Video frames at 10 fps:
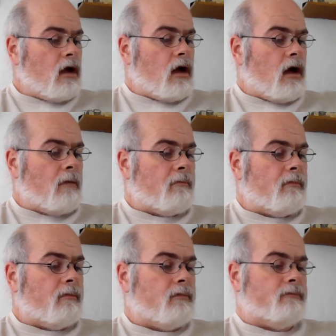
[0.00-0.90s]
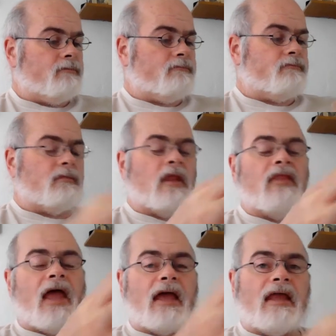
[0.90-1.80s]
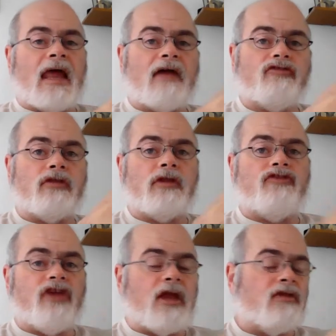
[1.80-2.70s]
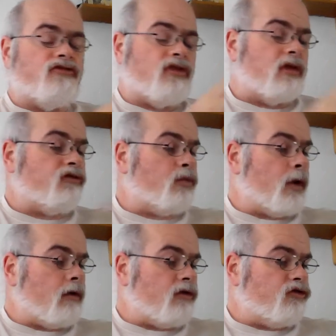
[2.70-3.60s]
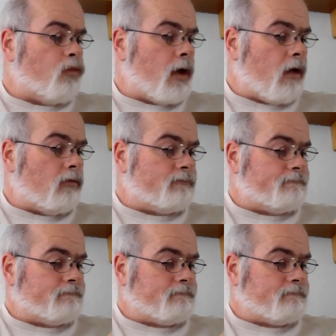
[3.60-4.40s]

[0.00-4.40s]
And that can actually change things around as well.